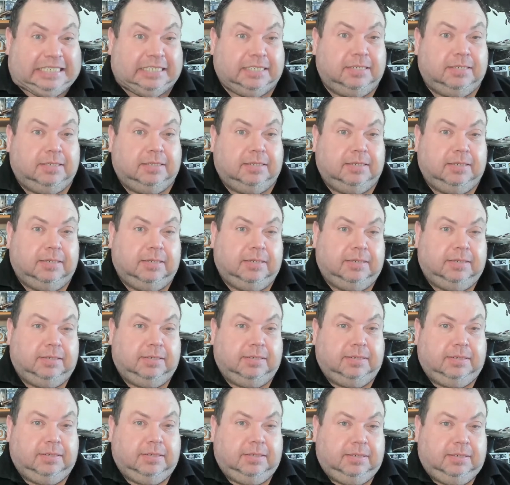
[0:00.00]

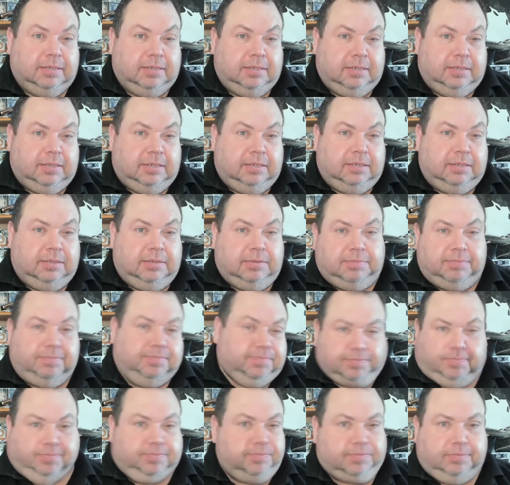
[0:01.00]

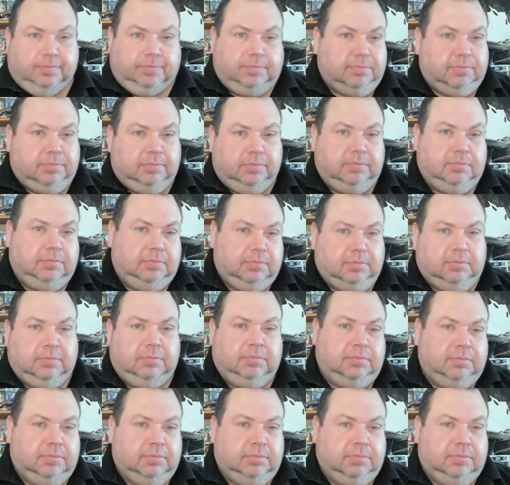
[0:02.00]
(silence)